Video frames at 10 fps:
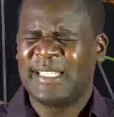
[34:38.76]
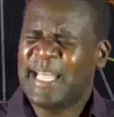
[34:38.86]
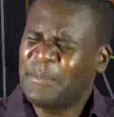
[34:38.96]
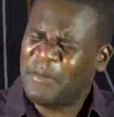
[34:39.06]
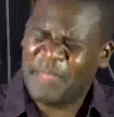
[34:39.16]

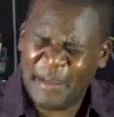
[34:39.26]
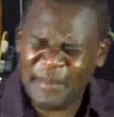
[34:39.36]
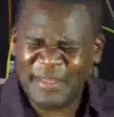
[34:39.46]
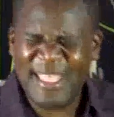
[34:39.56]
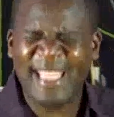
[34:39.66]
Some of
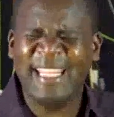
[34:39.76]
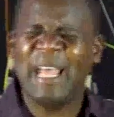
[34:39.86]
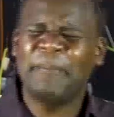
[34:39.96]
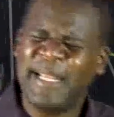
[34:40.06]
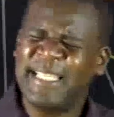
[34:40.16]
them, they're in
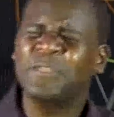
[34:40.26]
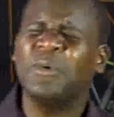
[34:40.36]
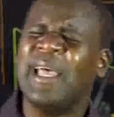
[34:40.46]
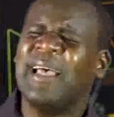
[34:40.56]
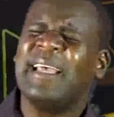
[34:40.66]
a place
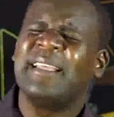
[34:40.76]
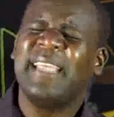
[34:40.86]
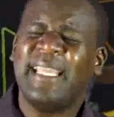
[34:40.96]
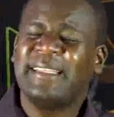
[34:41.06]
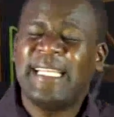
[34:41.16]
where
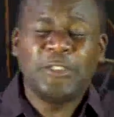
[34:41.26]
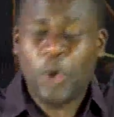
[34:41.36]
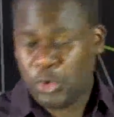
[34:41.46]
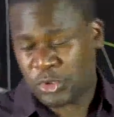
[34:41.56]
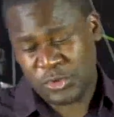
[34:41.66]
they
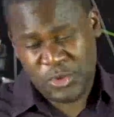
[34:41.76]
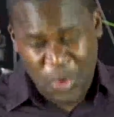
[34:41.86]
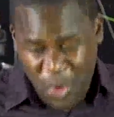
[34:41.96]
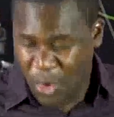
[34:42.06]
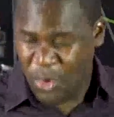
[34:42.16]
don't
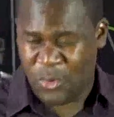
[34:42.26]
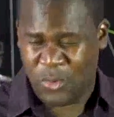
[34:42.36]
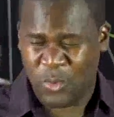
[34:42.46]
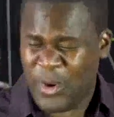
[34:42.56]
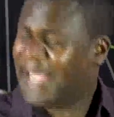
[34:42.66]
know
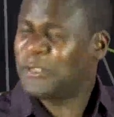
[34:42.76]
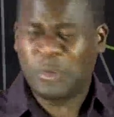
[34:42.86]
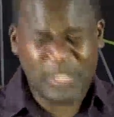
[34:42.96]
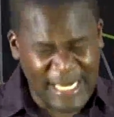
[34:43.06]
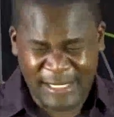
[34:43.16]
where
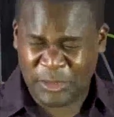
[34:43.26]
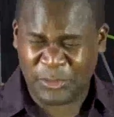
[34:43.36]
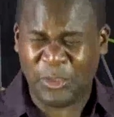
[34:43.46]
to turn to.